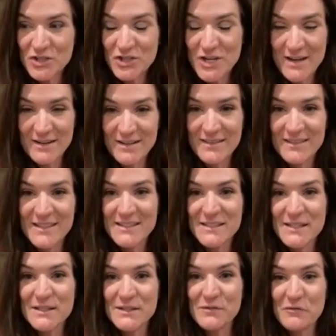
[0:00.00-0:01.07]
Shannon. This
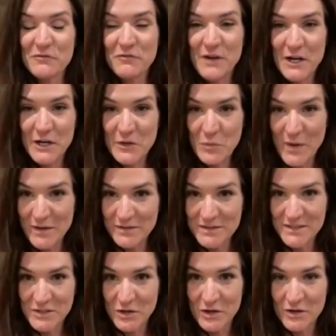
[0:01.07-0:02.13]
is very
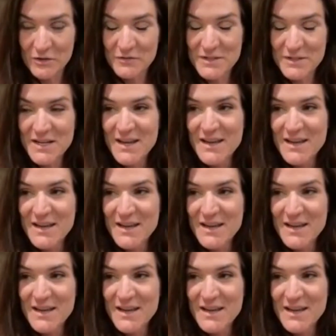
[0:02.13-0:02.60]
well-deserved.